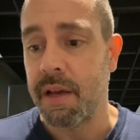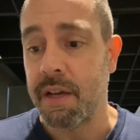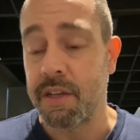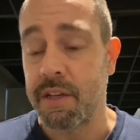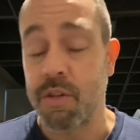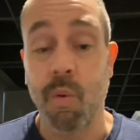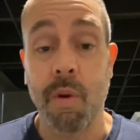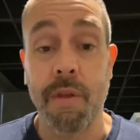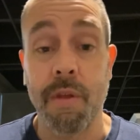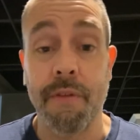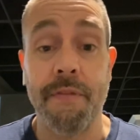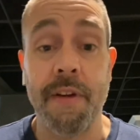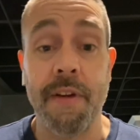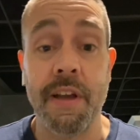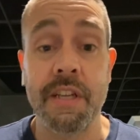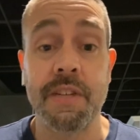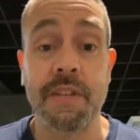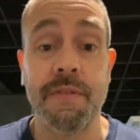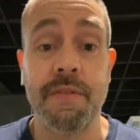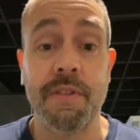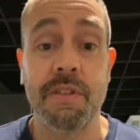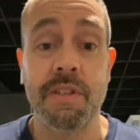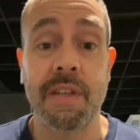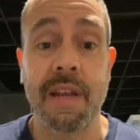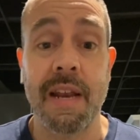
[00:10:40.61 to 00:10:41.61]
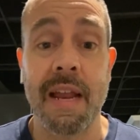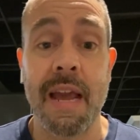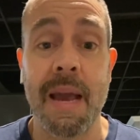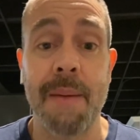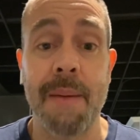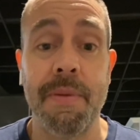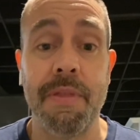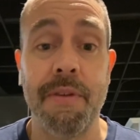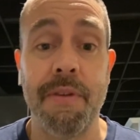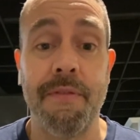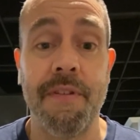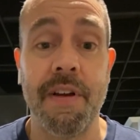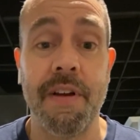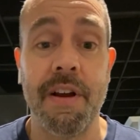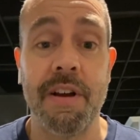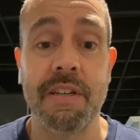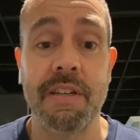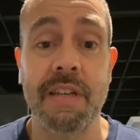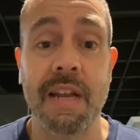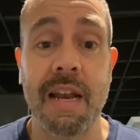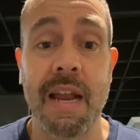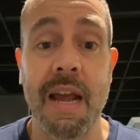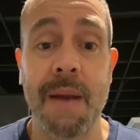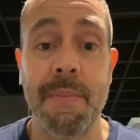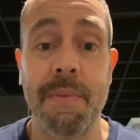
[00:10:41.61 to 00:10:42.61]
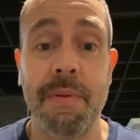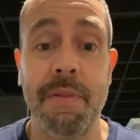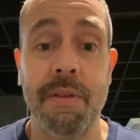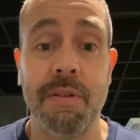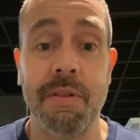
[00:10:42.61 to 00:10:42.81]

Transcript: to where the festivals can happen, the fairs can happen.